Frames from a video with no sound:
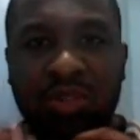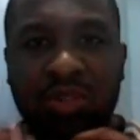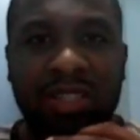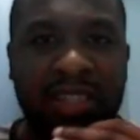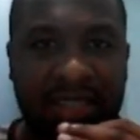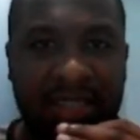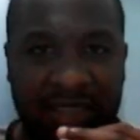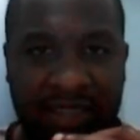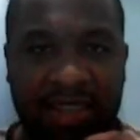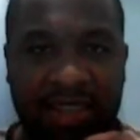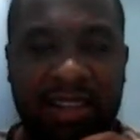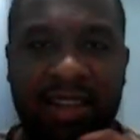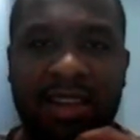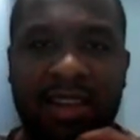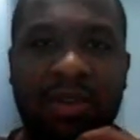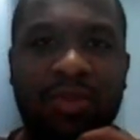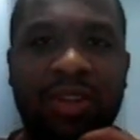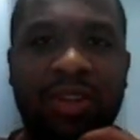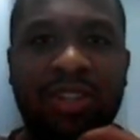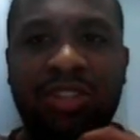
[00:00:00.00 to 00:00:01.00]

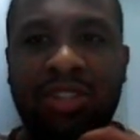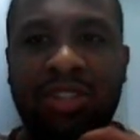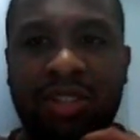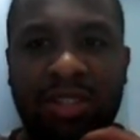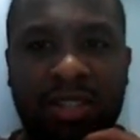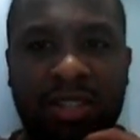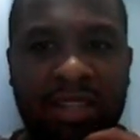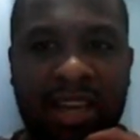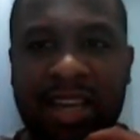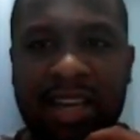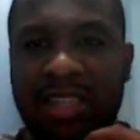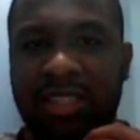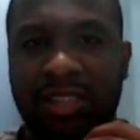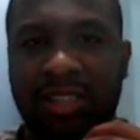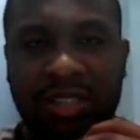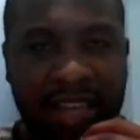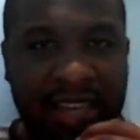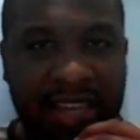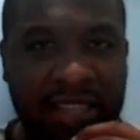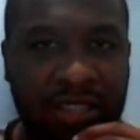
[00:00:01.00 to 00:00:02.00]
using the language.
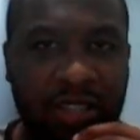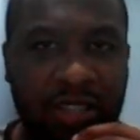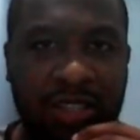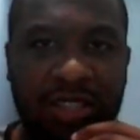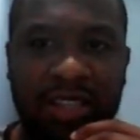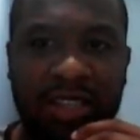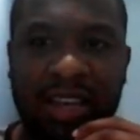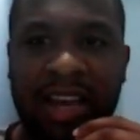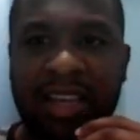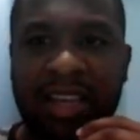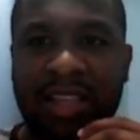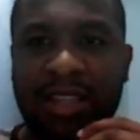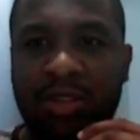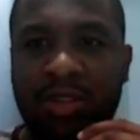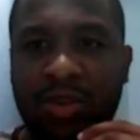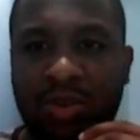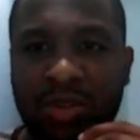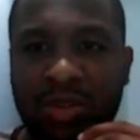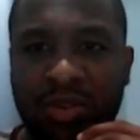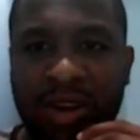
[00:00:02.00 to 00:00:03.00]
As
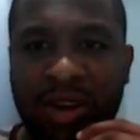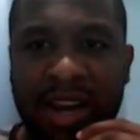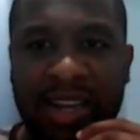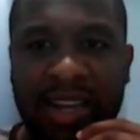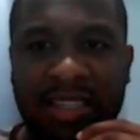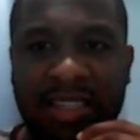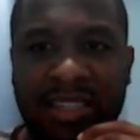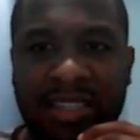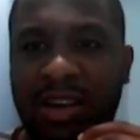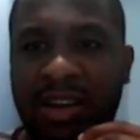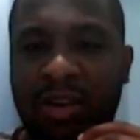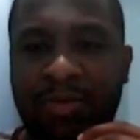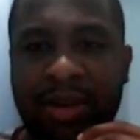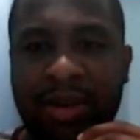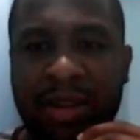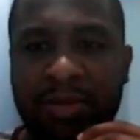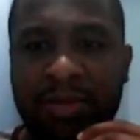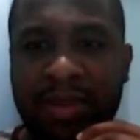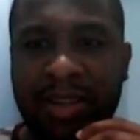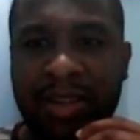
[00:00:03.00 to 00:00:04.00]
I told you
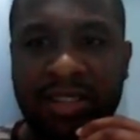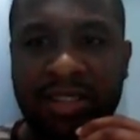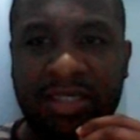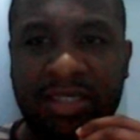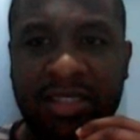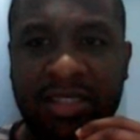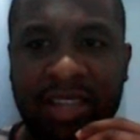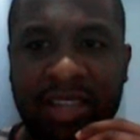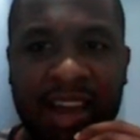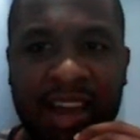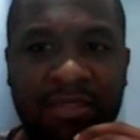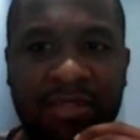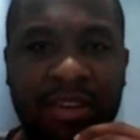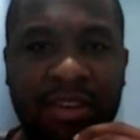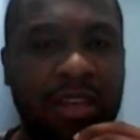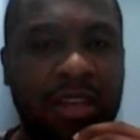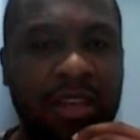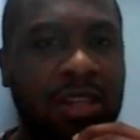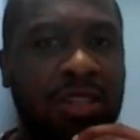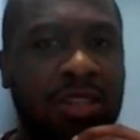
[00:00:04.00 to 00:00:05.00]
guys how many minutes I
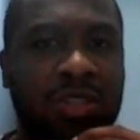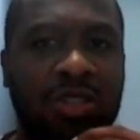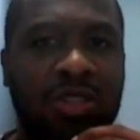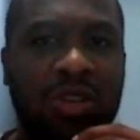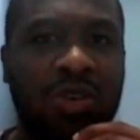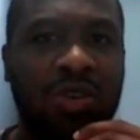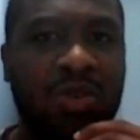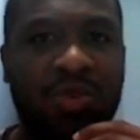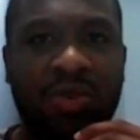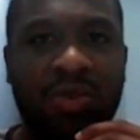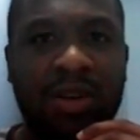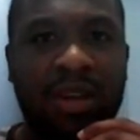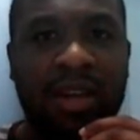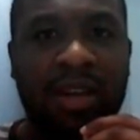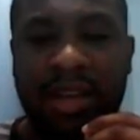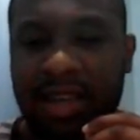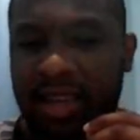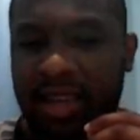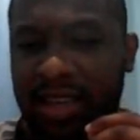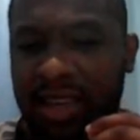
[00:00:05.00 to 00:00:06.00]
have,
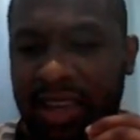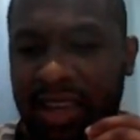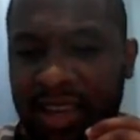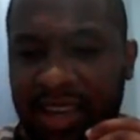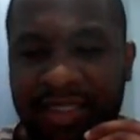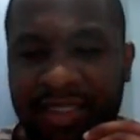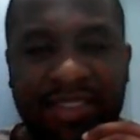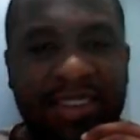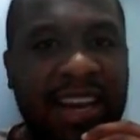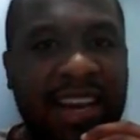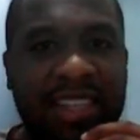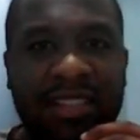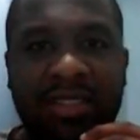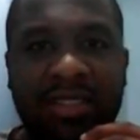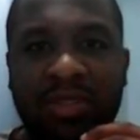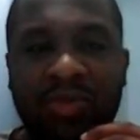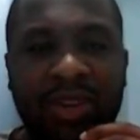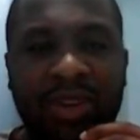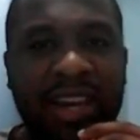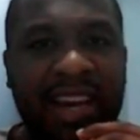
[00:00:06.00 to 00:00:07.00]
so
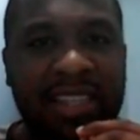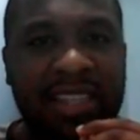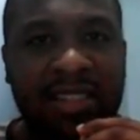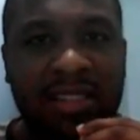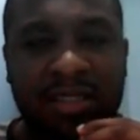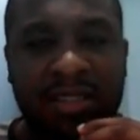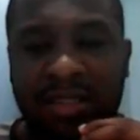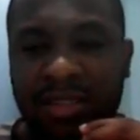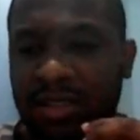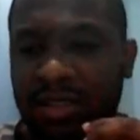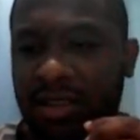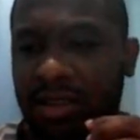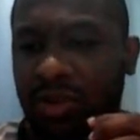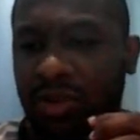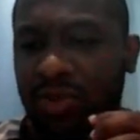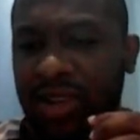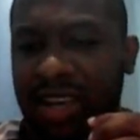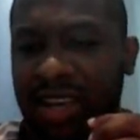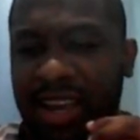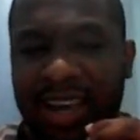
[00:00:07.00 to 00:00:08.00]
we
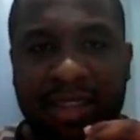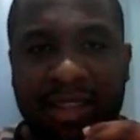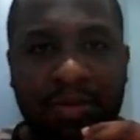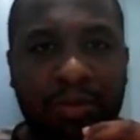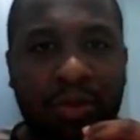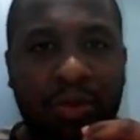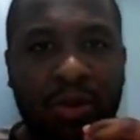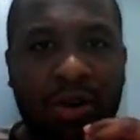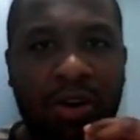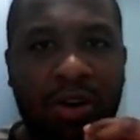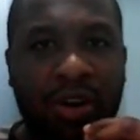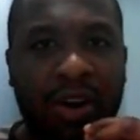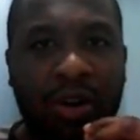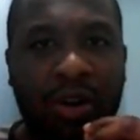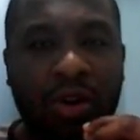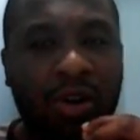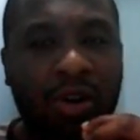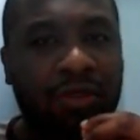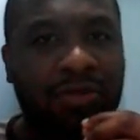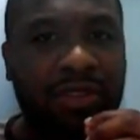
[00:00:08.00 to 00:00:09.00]
get
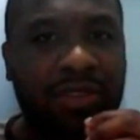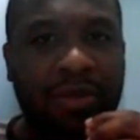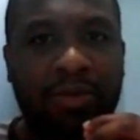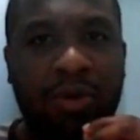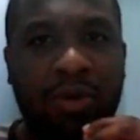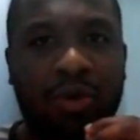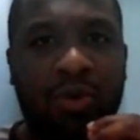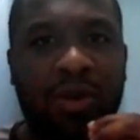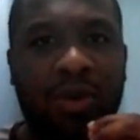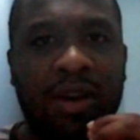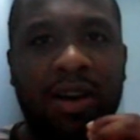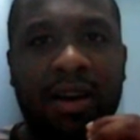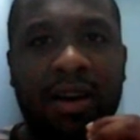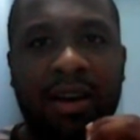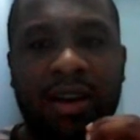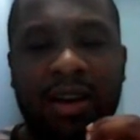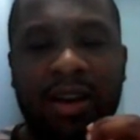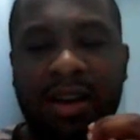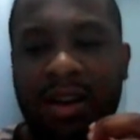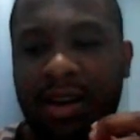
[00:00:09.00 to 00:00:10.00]
more
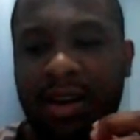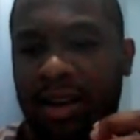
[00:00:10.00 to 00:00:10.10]
comfortable